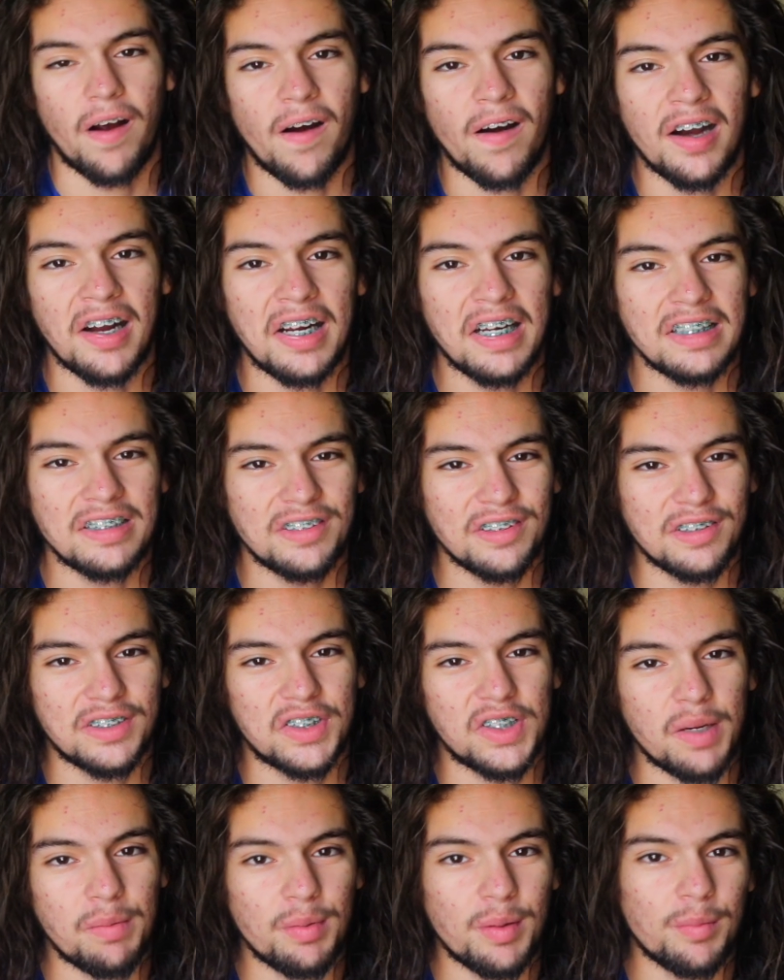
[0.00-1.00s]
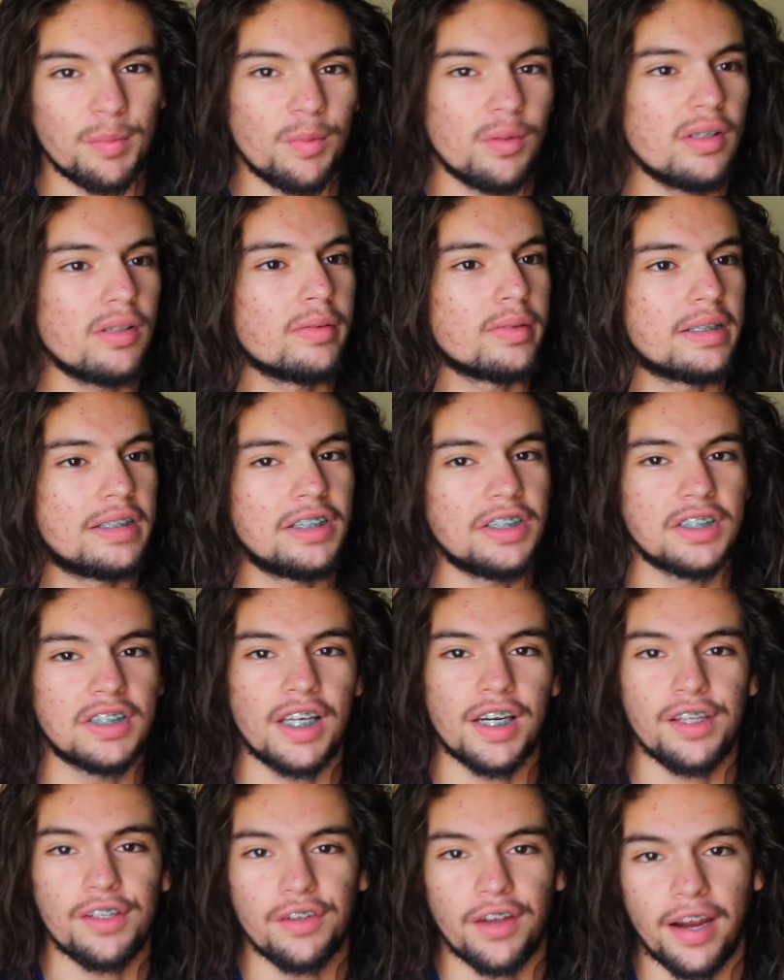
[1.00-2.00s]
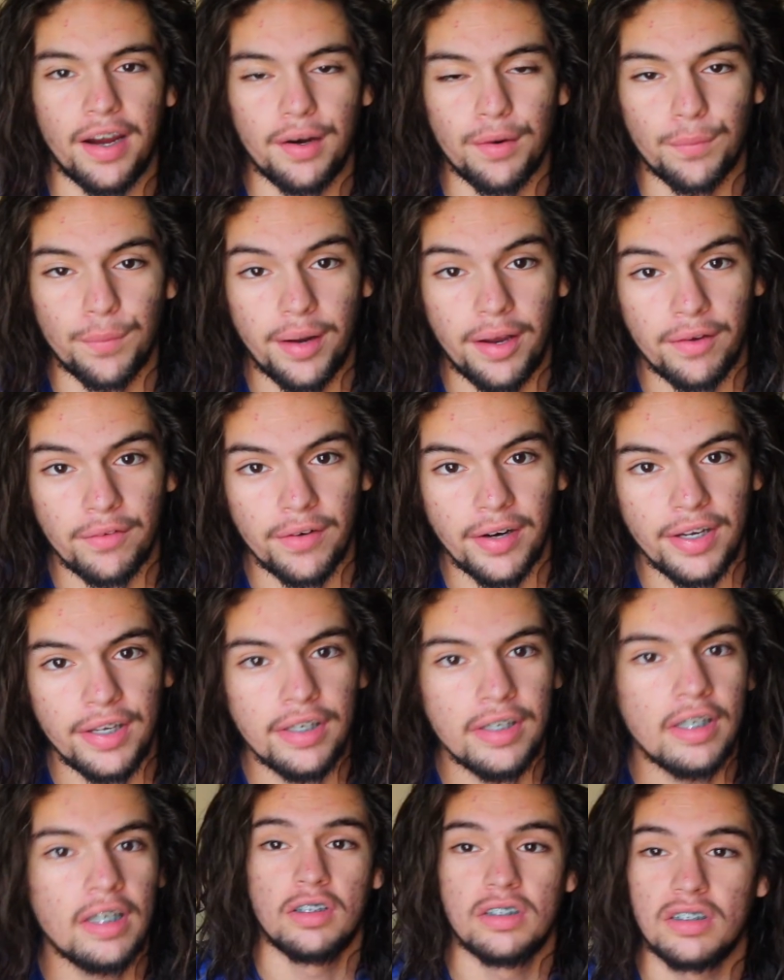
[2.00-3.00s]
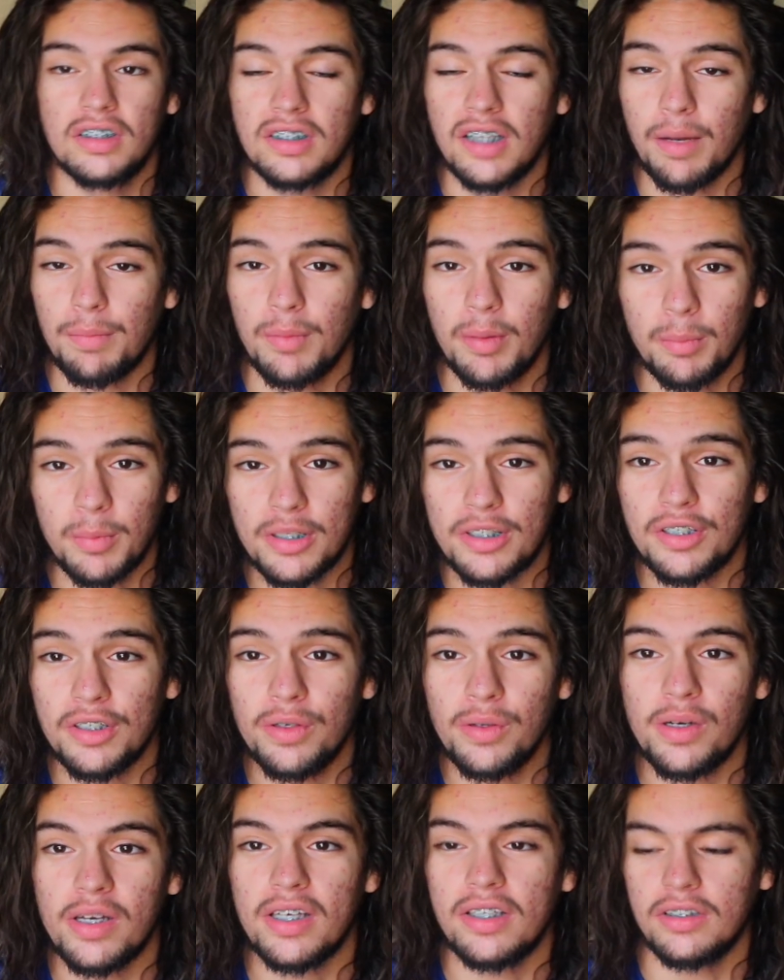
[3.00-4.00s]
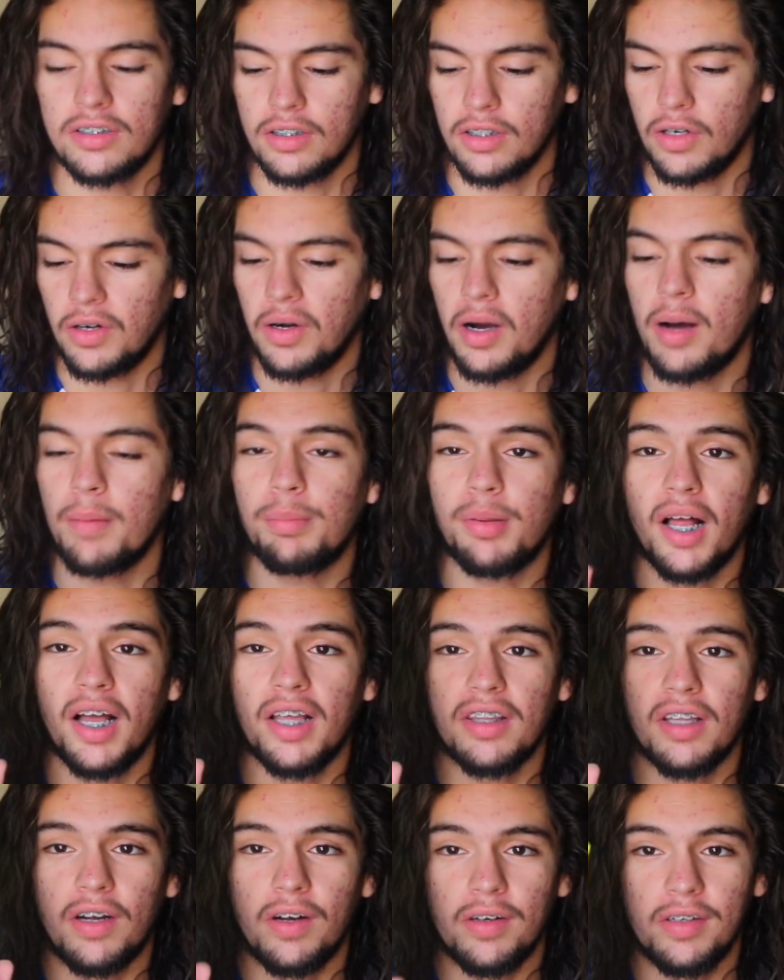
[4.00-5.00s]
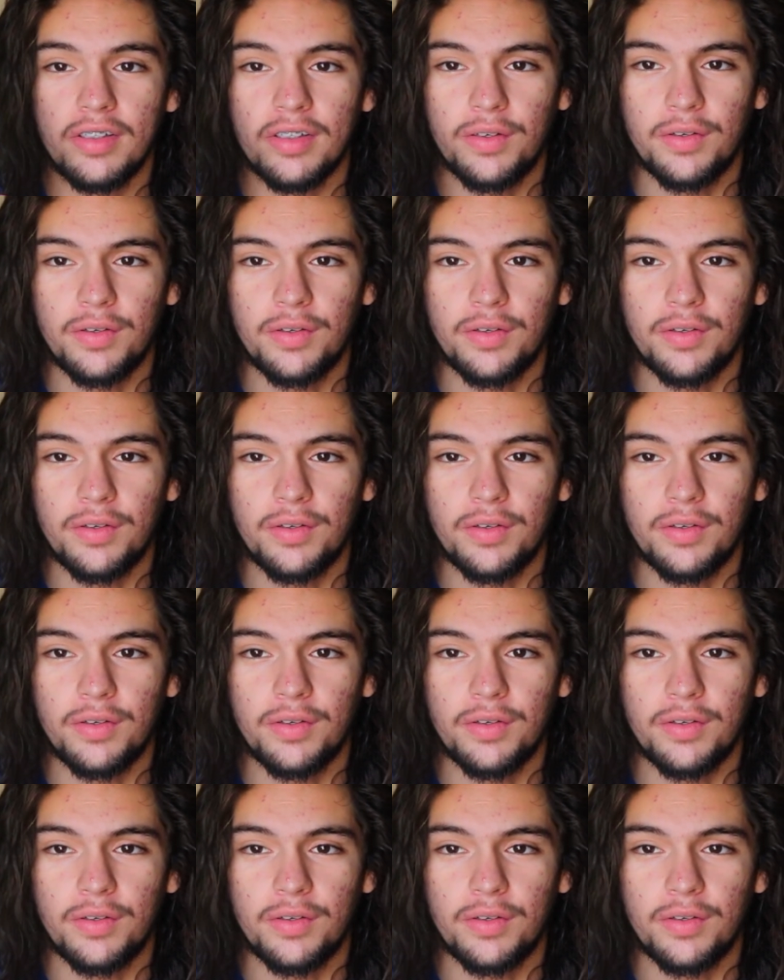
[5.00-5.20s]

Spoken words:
Alright guys, so step number 1 was just getting your hair wet, right? Step number 2 is, you know, applying the curling